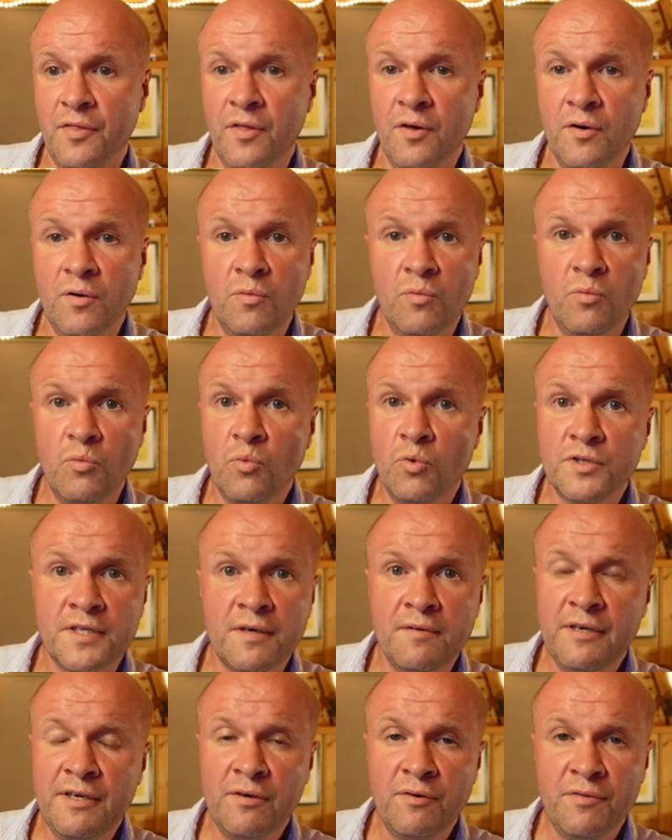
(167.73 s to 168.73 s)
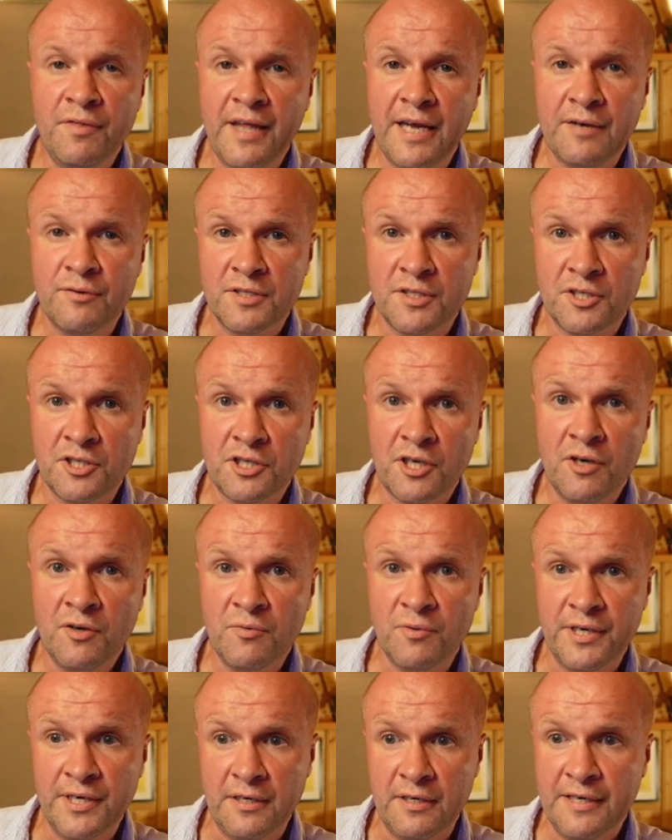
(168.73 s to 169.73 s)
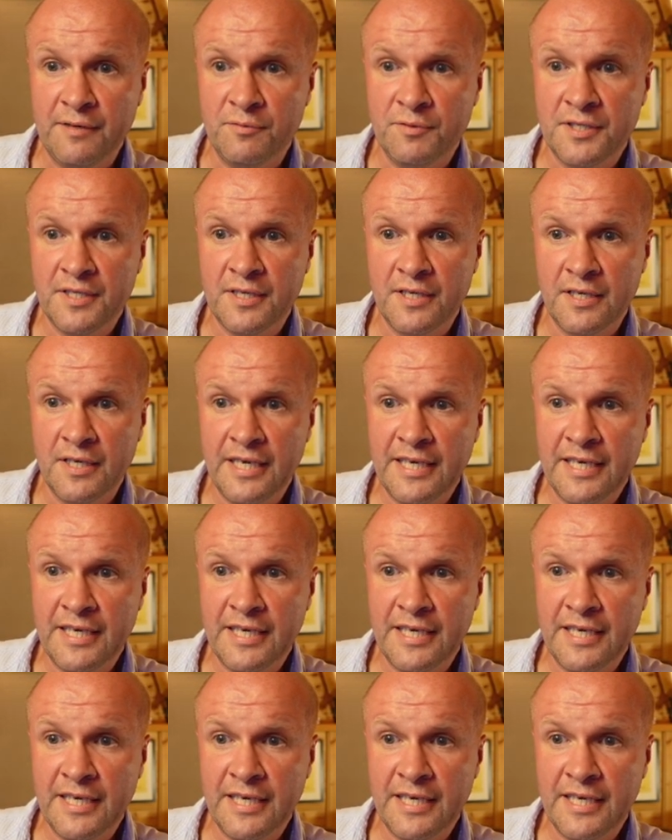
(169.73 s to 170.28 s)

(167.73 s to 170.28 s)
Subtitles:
that was only on there as a showreel. It was an